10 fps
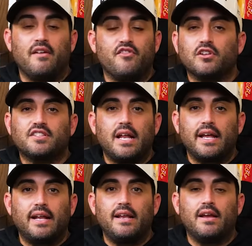If you're
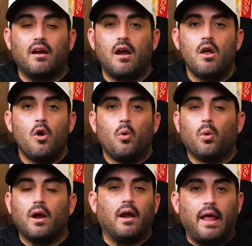sending it in here,
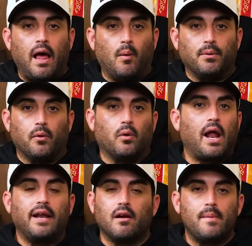we're here to help you. We're
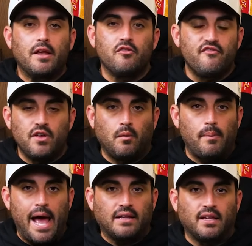not here to make you feel
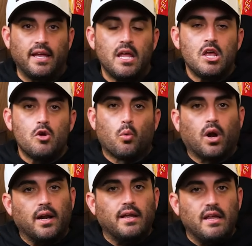badly. We're
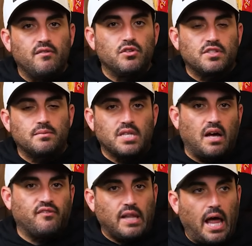going to give you some
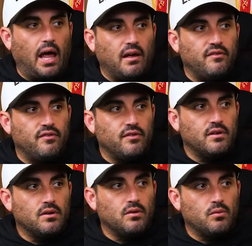tough love.
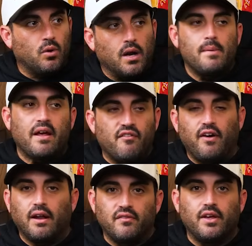We're going to make
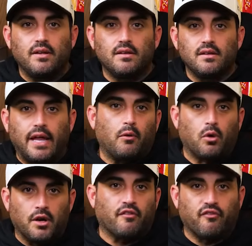fun of it like
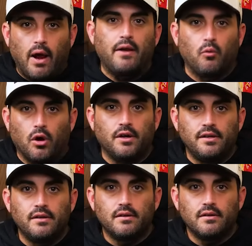where your friend would.